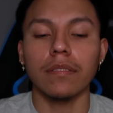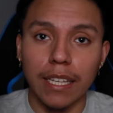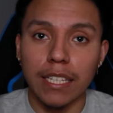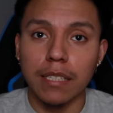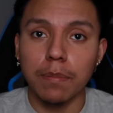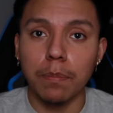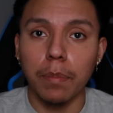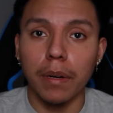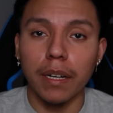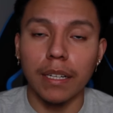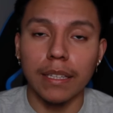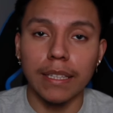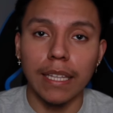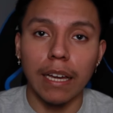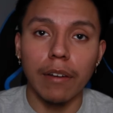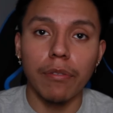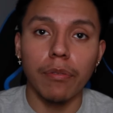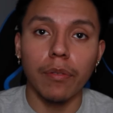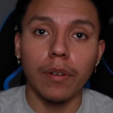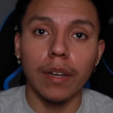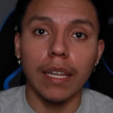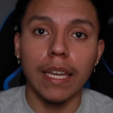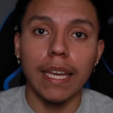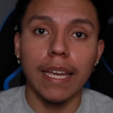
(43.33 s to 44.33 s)
This book
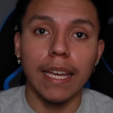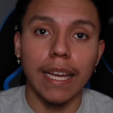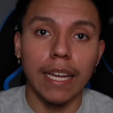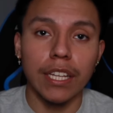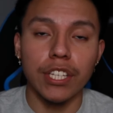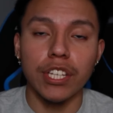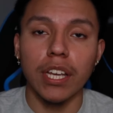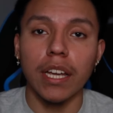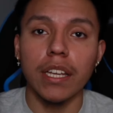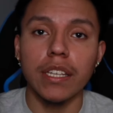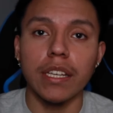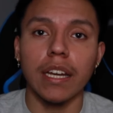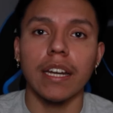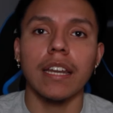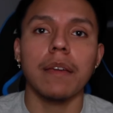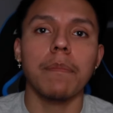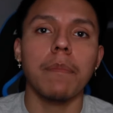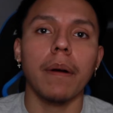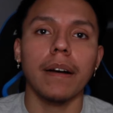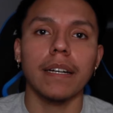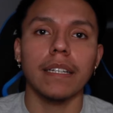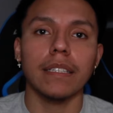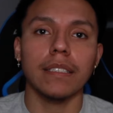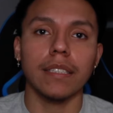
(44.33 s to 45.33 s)
definitely can change
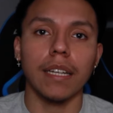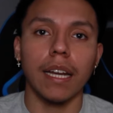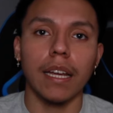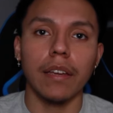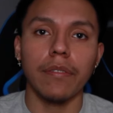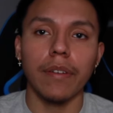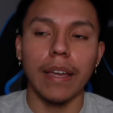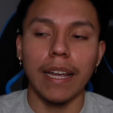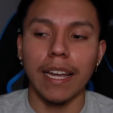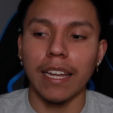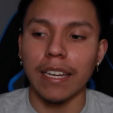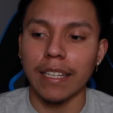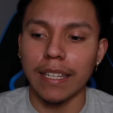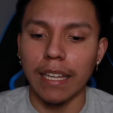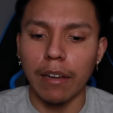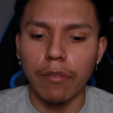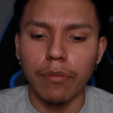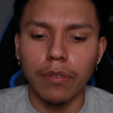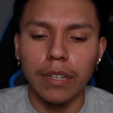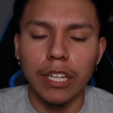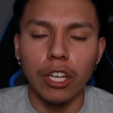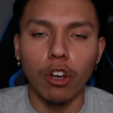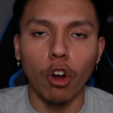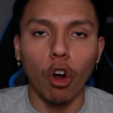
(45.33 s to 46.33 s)
anybody's life. It can
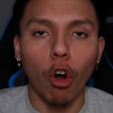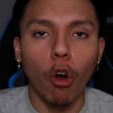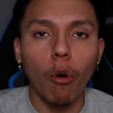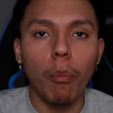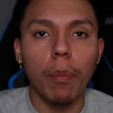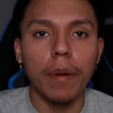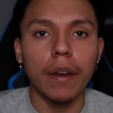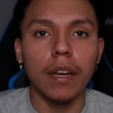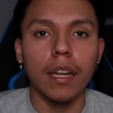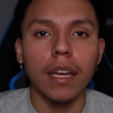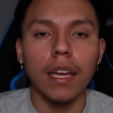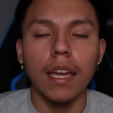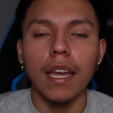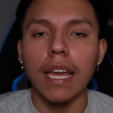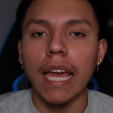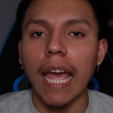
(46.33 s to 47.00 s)
definitely open